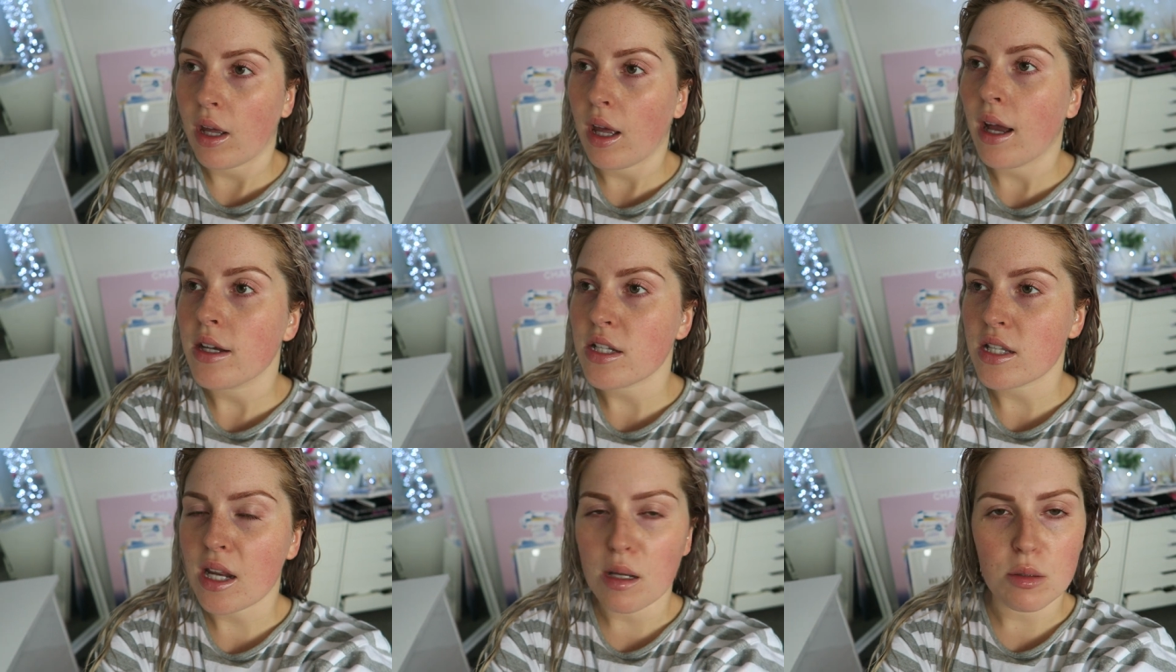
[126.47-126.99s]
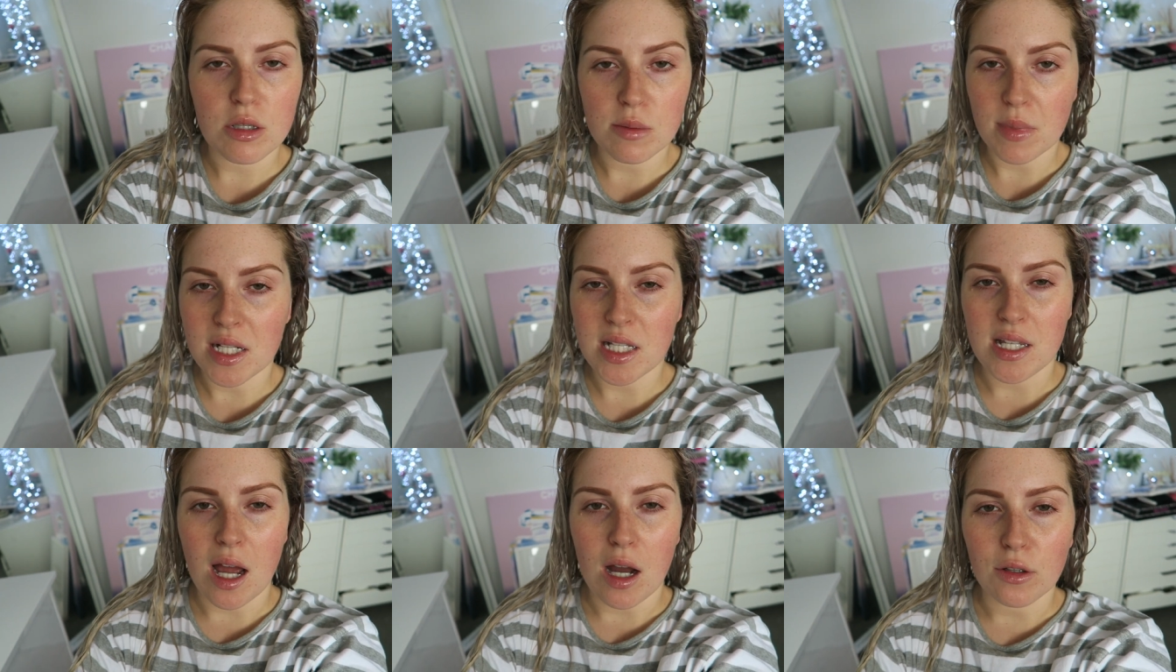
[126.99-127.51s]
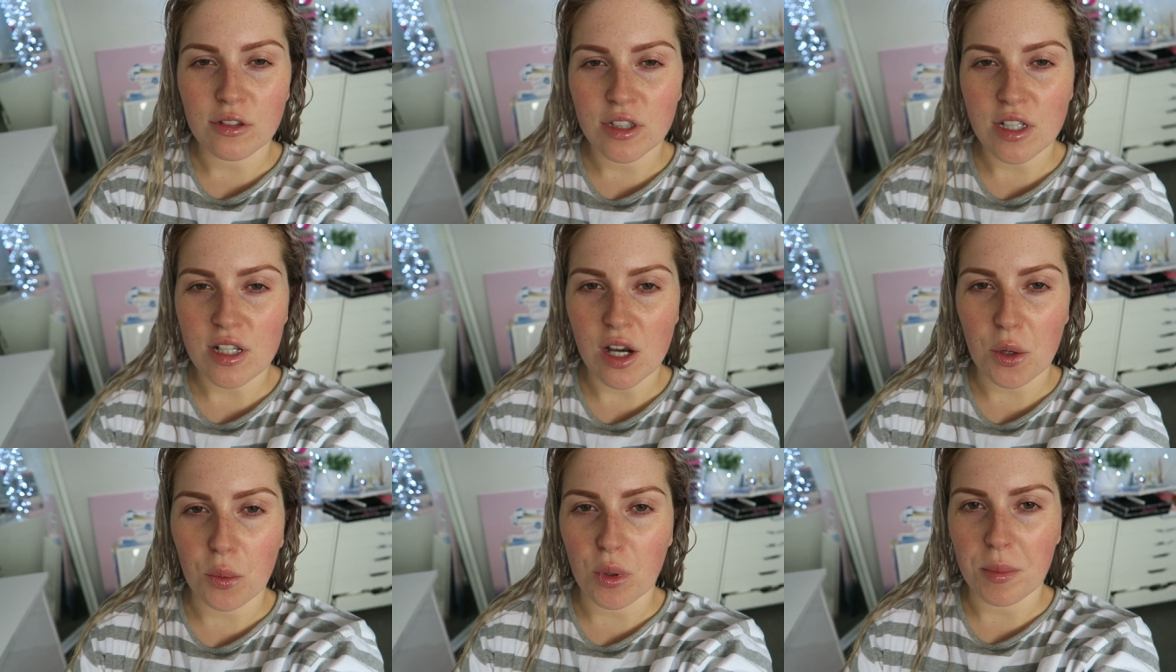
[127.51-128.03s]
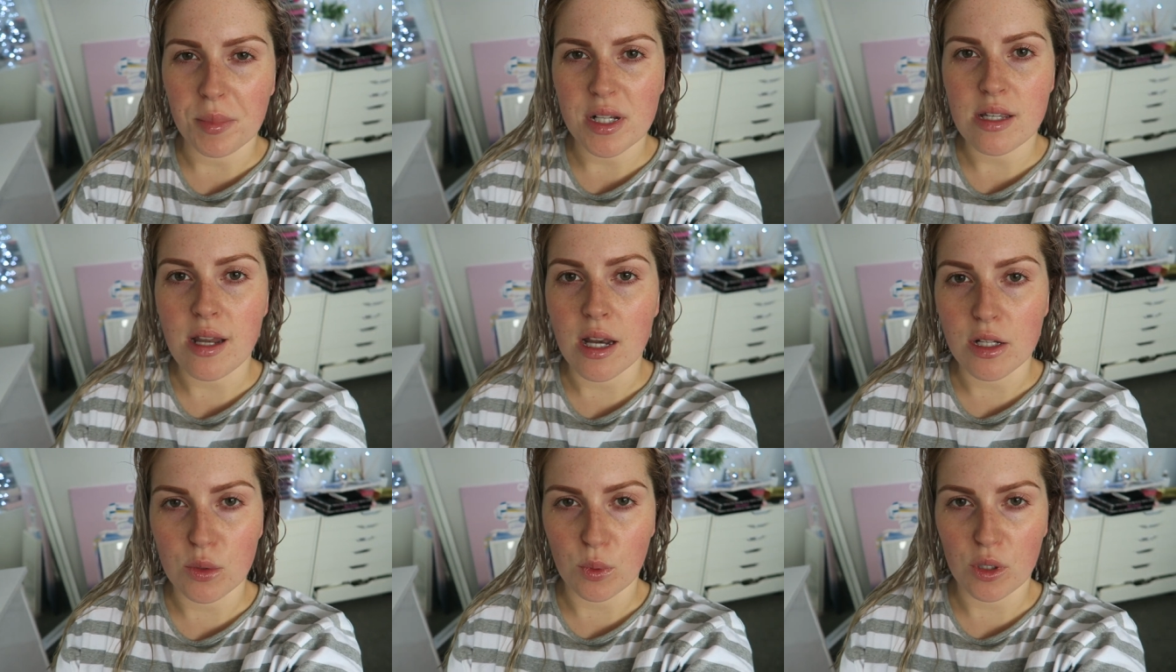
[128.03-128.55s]
I just keep it to myself because I don't want to be
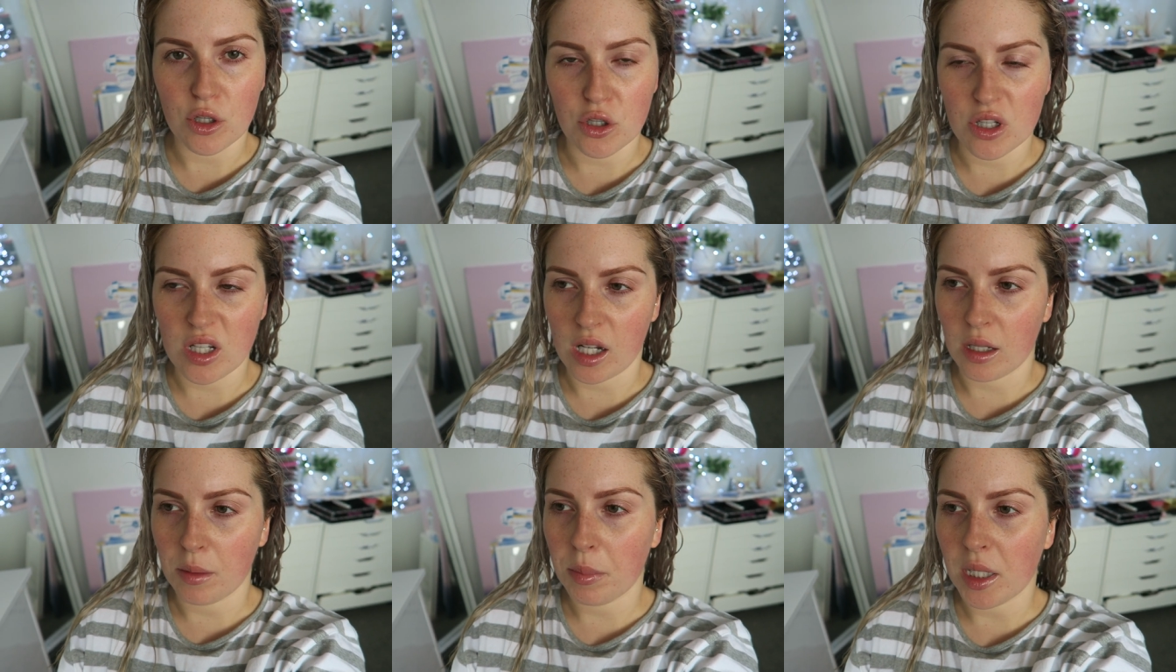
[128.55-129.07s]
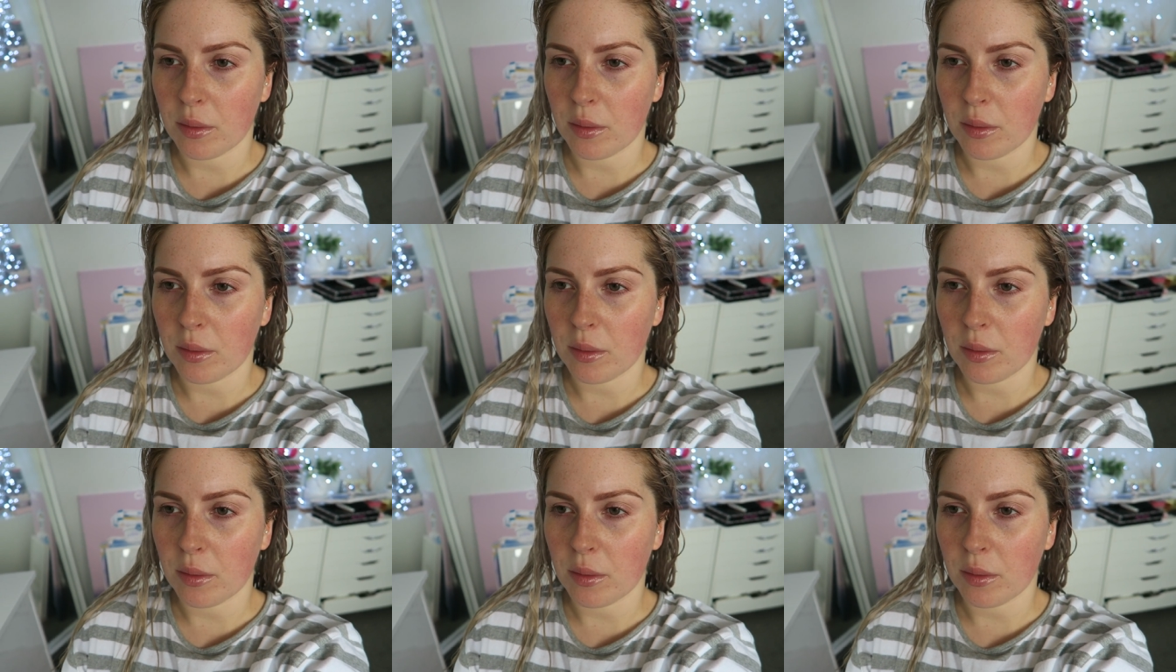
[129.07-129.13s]
seen as one of those like